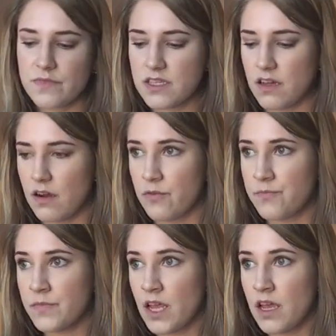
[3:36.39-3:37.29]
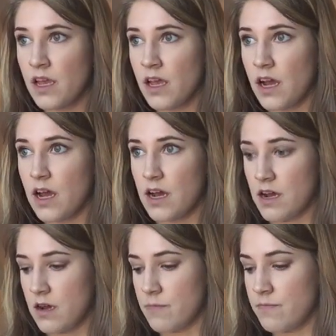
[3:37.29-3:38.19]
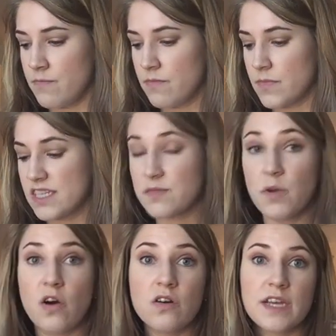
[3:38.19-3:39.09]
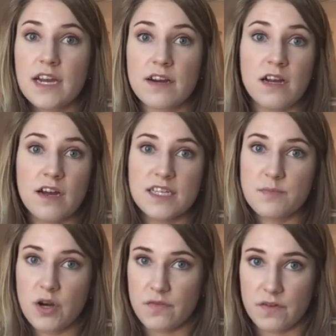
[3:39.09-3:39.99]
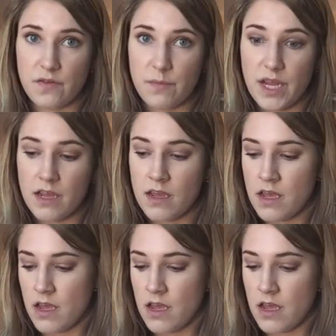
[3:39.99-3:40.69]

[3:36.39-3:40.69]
So the small carry-on is perfect for me.